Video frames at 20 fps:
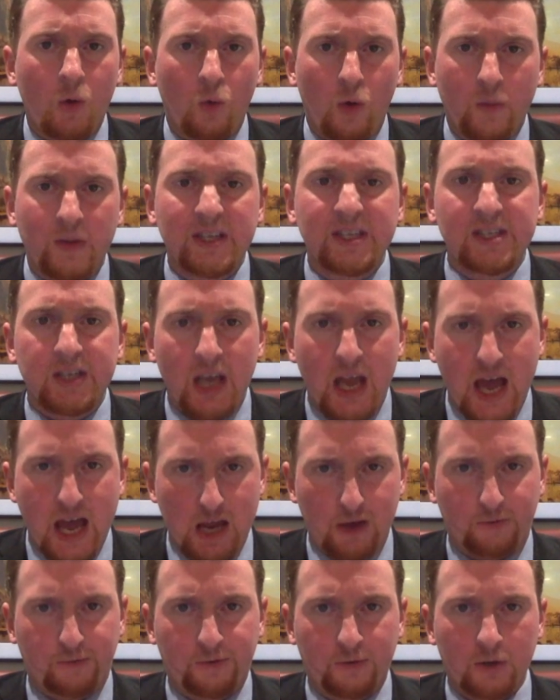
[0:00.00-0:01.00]
a woman's
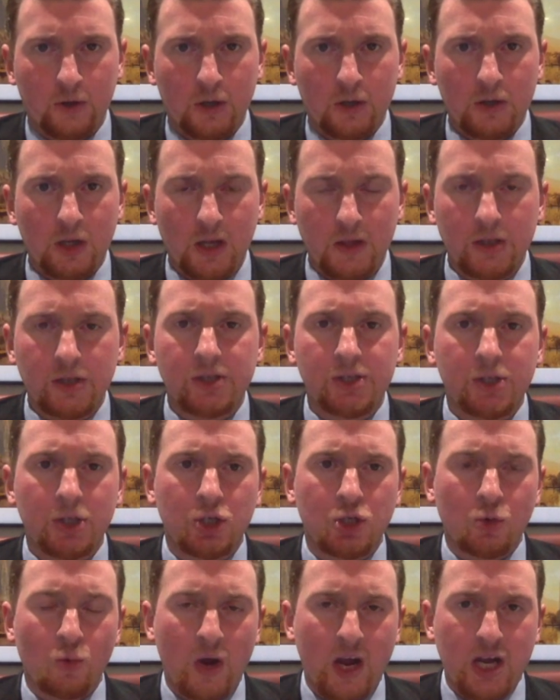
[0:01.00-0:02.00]
life in this
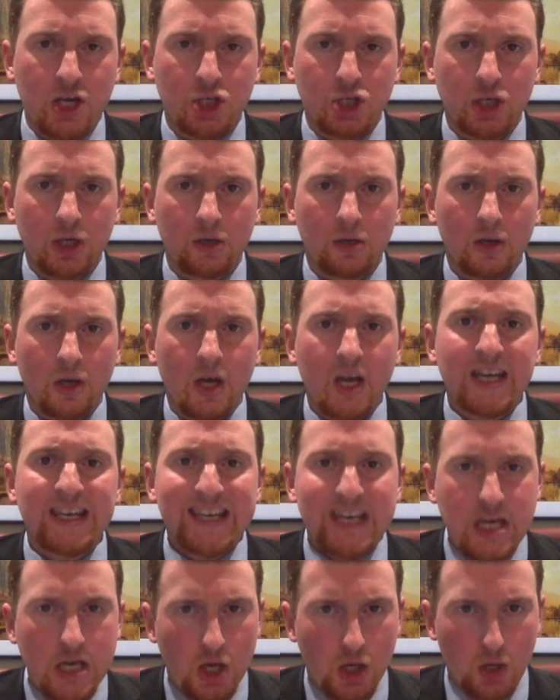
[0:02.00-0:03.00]
situation,
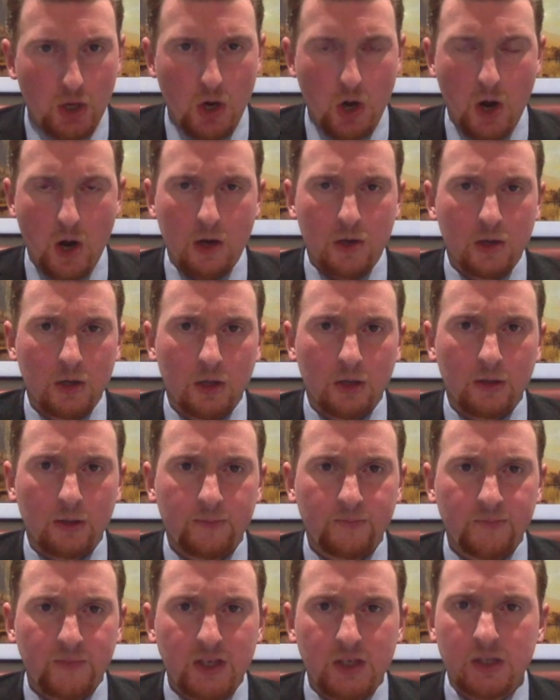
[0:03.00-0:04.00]
kill her,
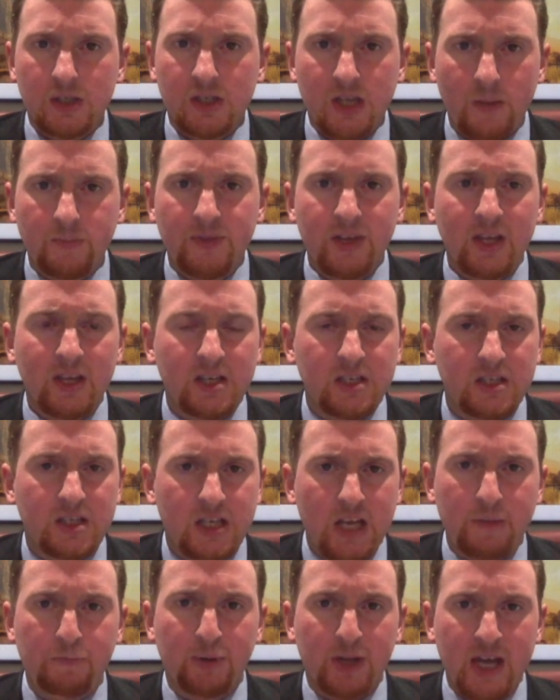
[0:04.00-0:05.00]
is something that is
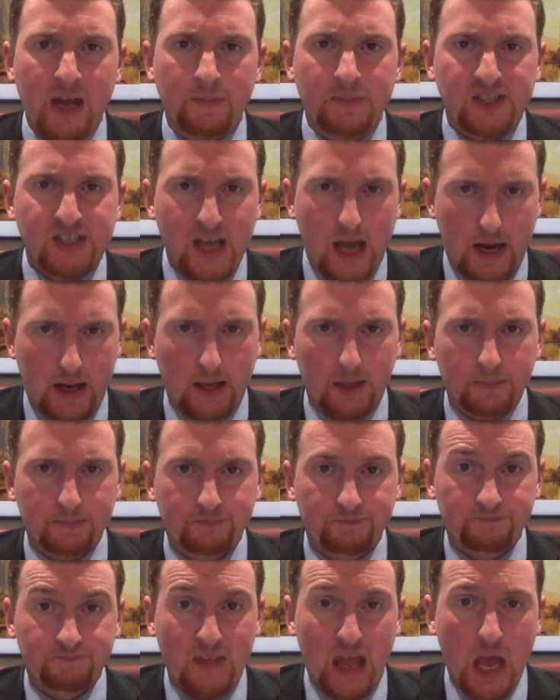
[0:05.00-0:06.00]
deeply upsetting.
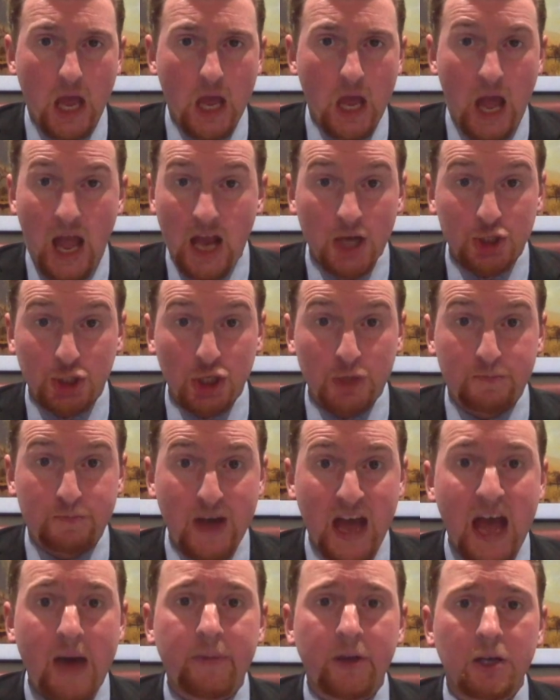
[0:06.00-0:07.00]
Ashli
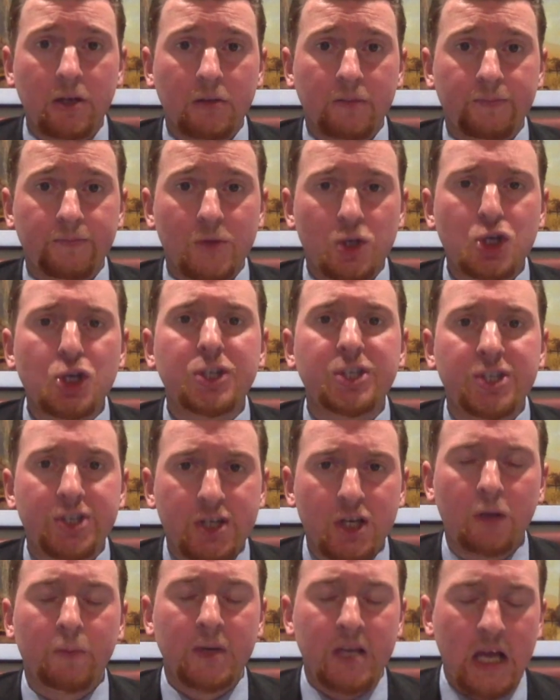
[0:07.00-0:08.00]
Babbitt should
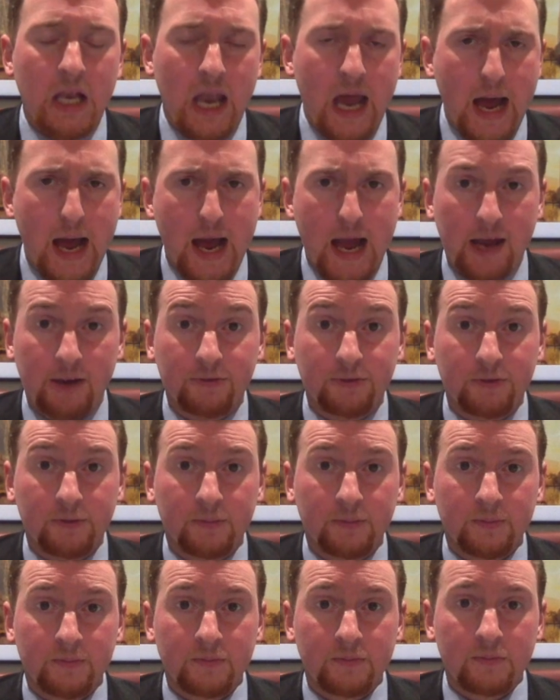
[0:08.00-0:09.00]
still be alive,
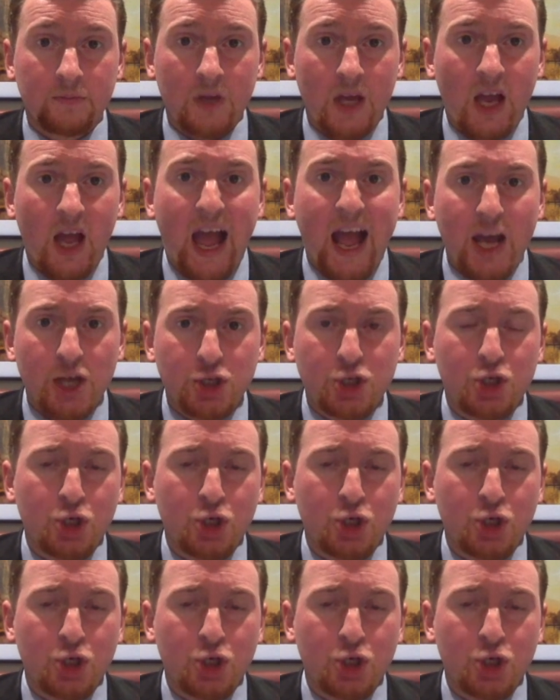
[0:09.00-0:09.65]
as